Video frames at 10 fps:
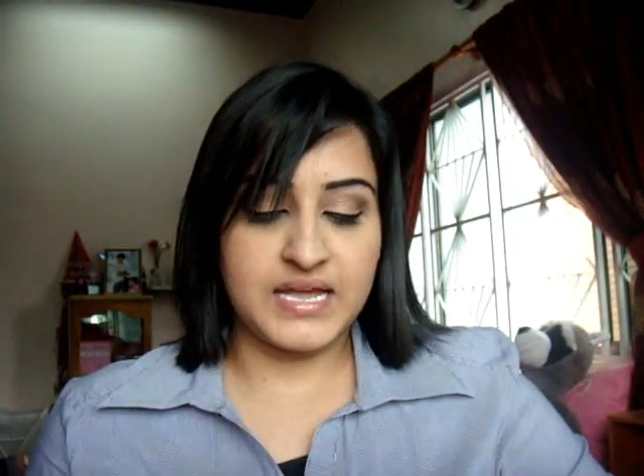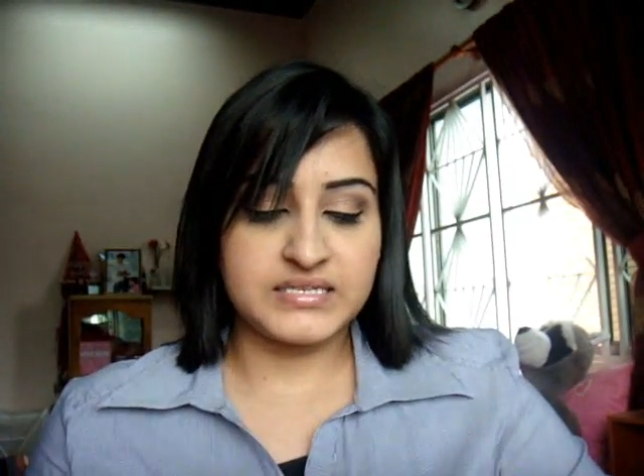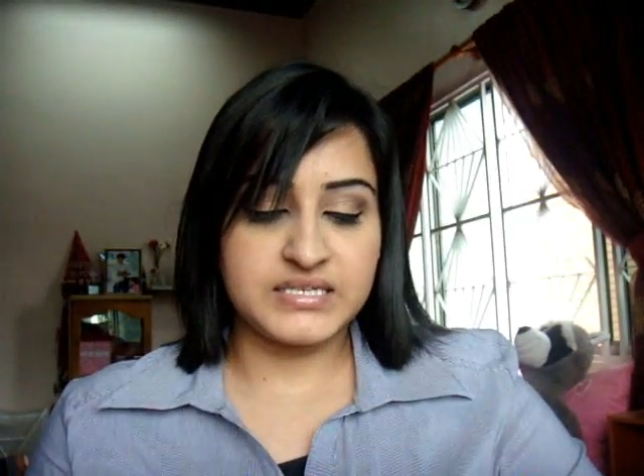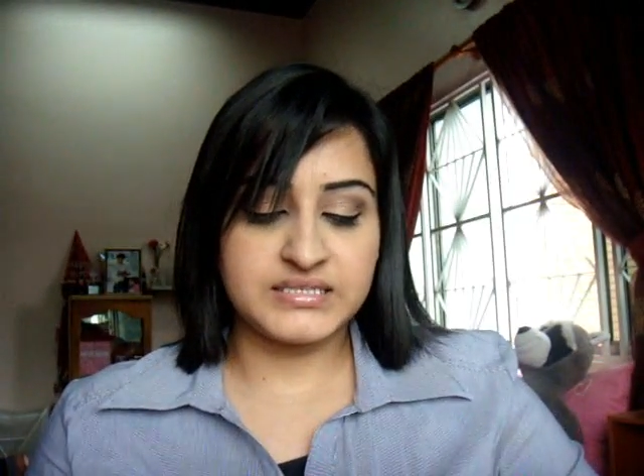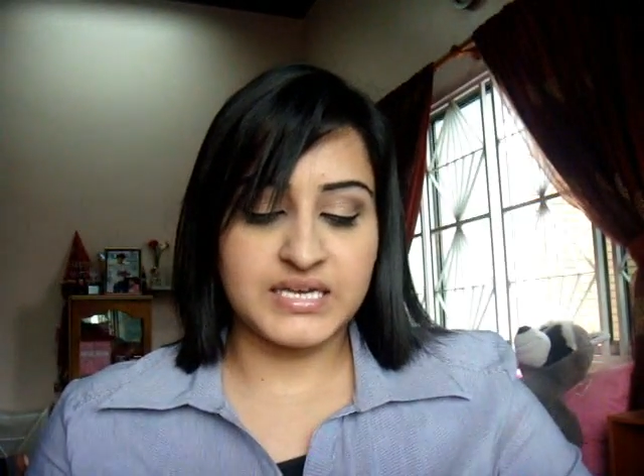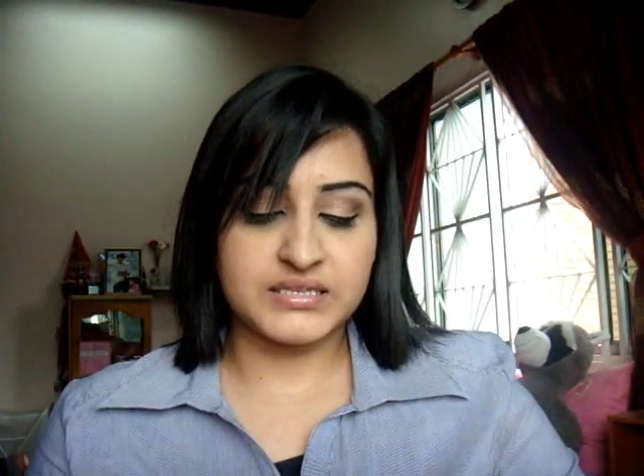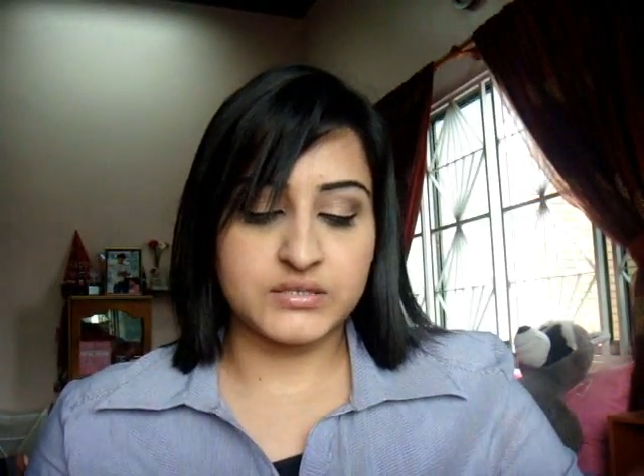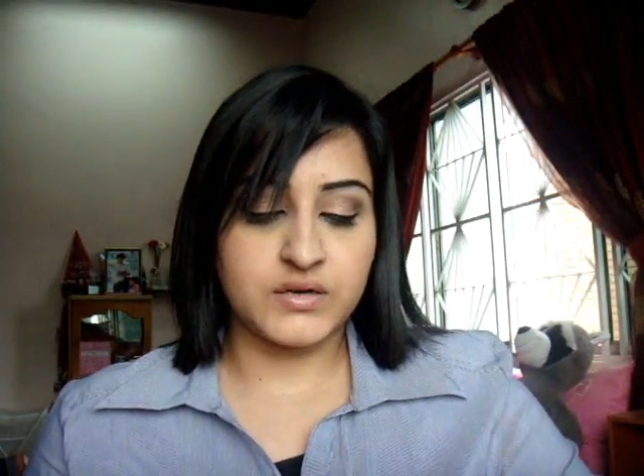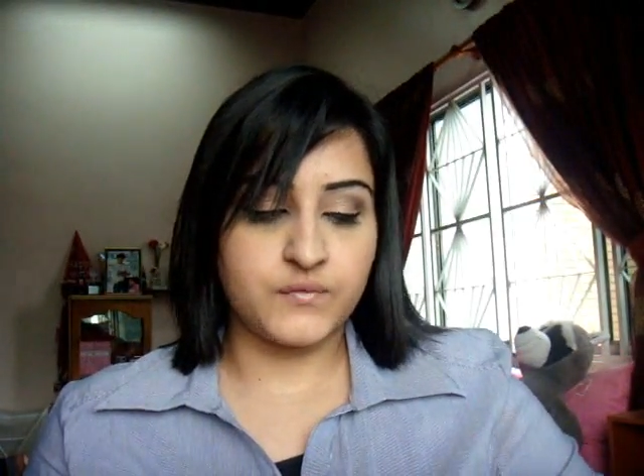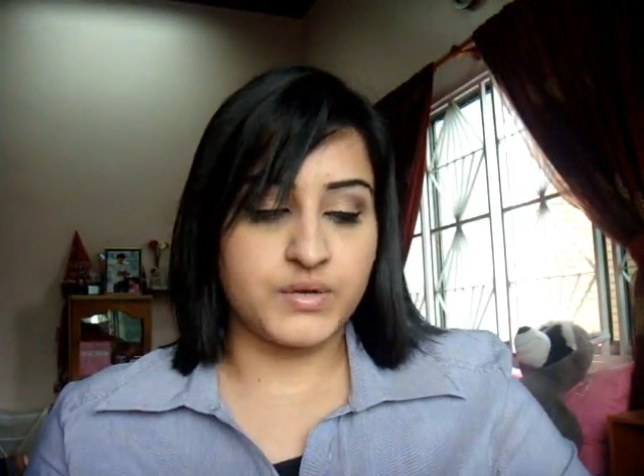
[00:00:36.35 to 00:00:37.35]
actually
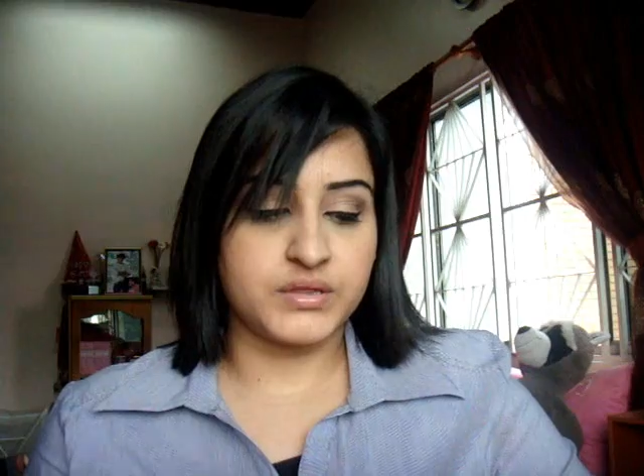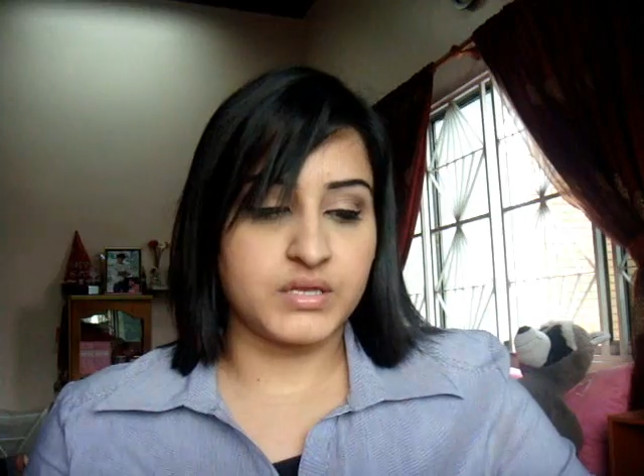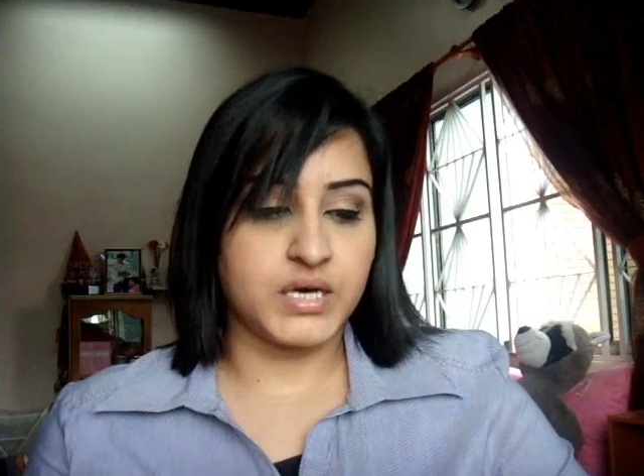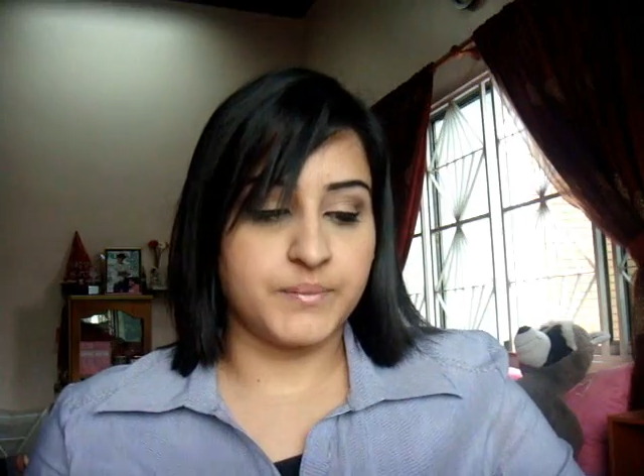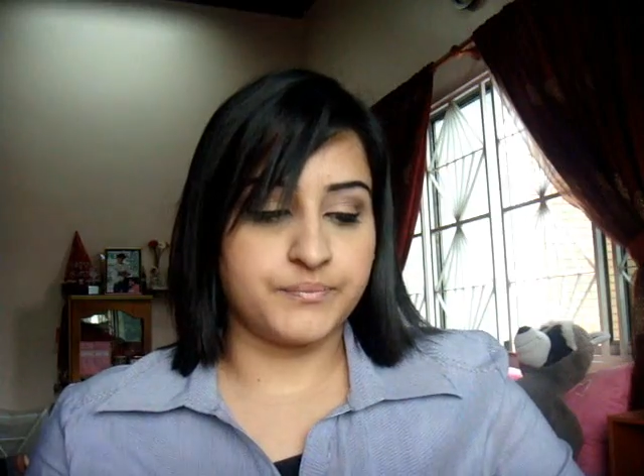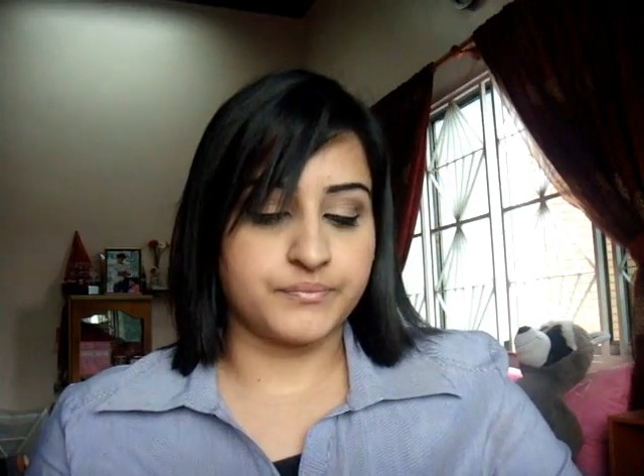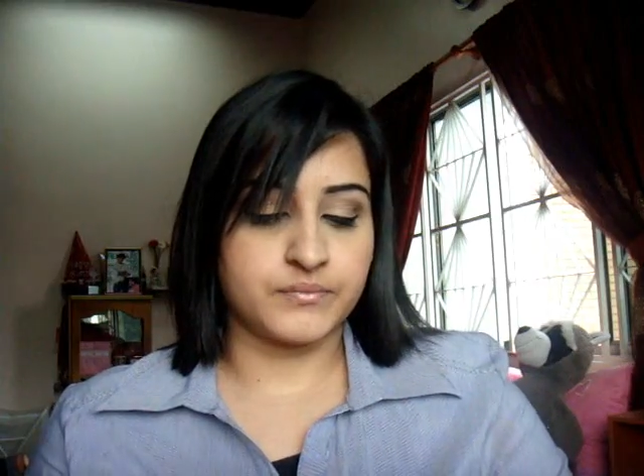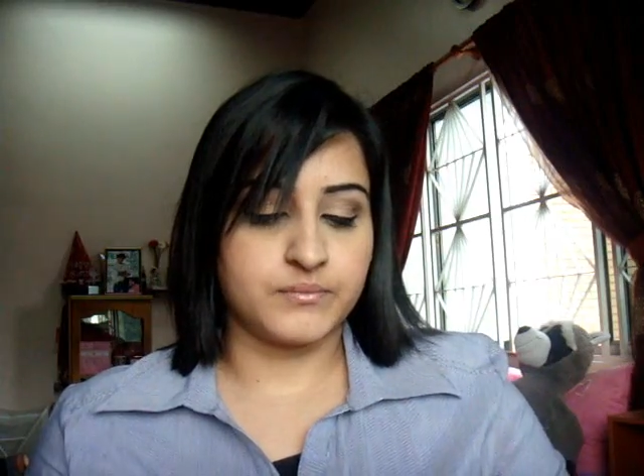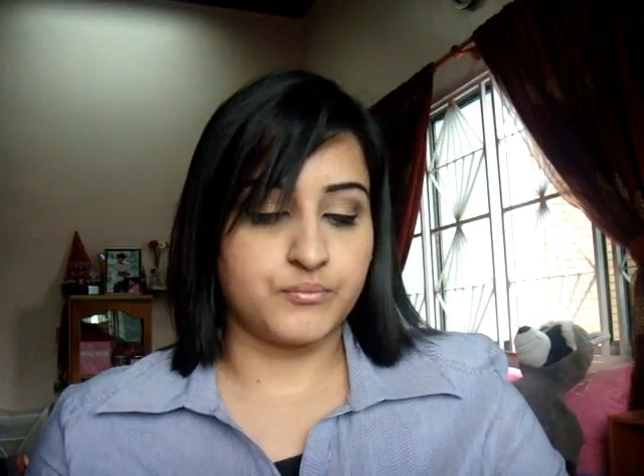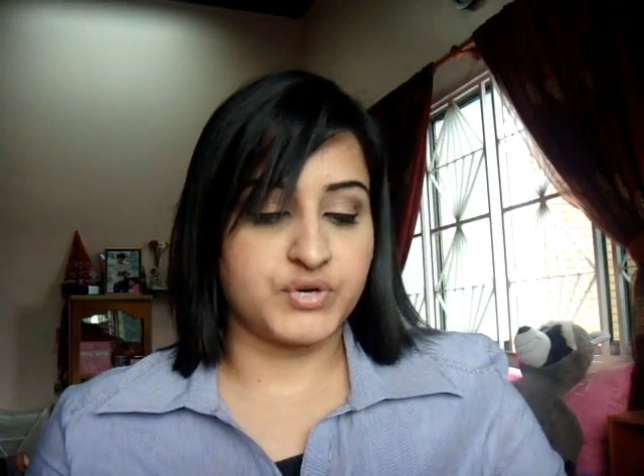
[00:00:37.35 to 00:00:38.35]
started off with
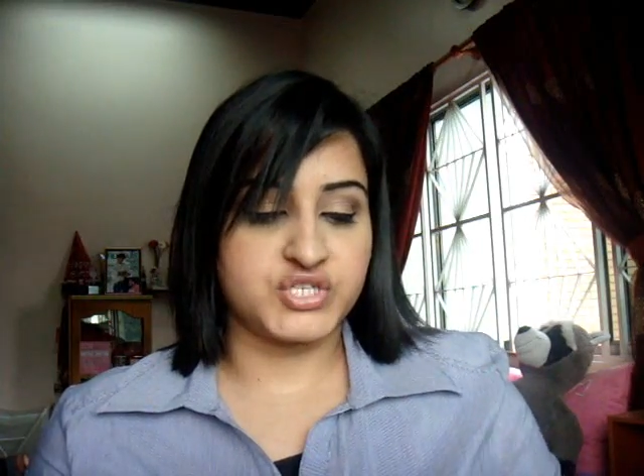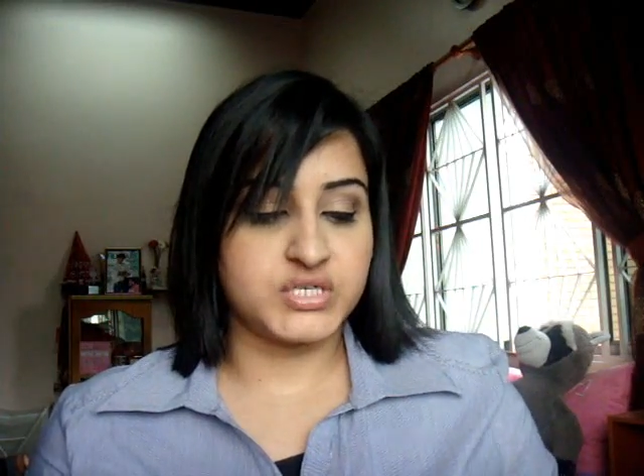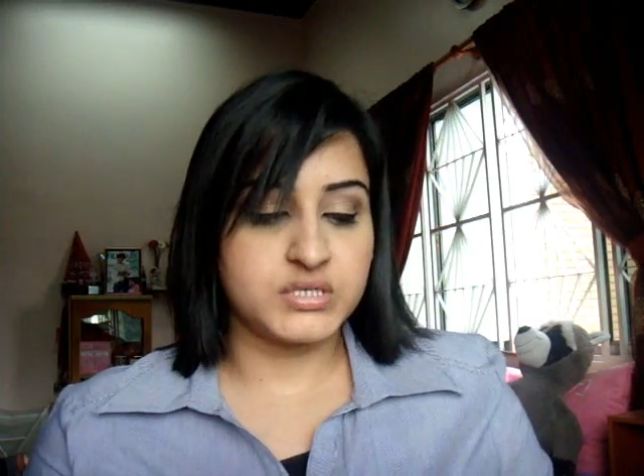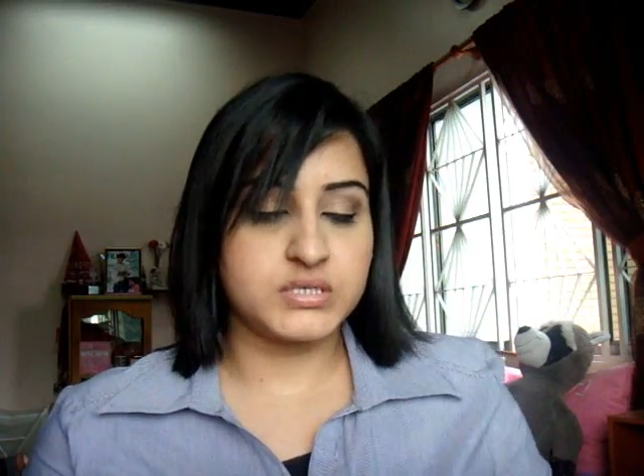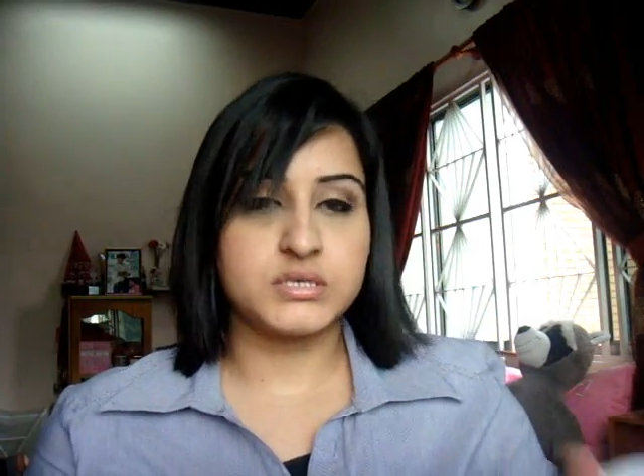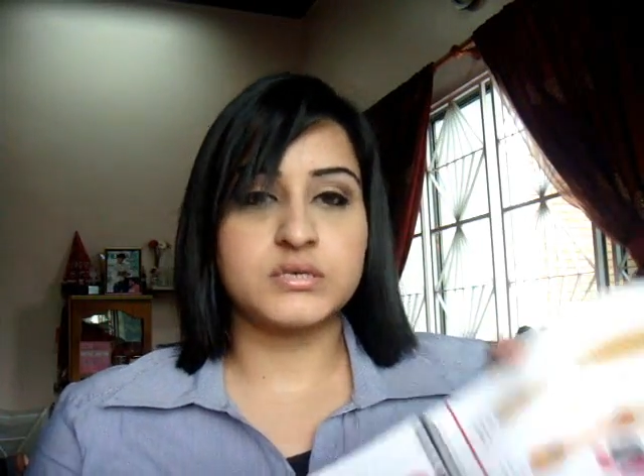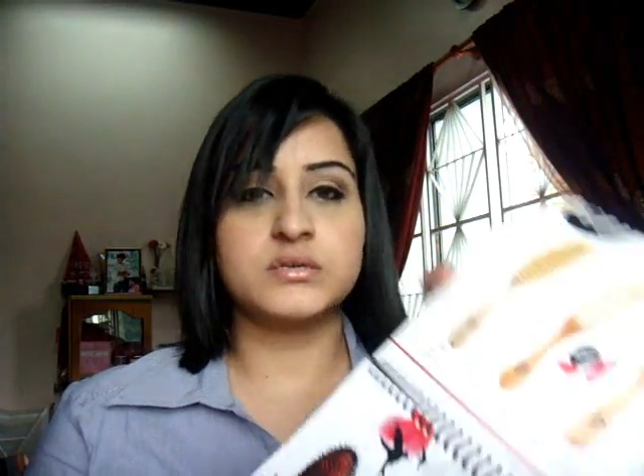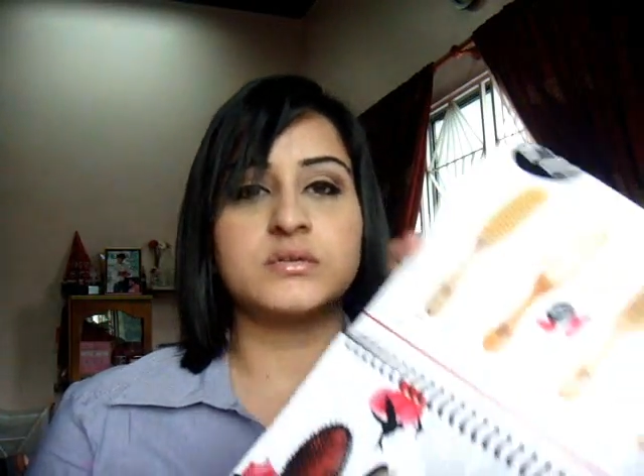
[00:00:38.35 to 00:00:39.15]
brushes.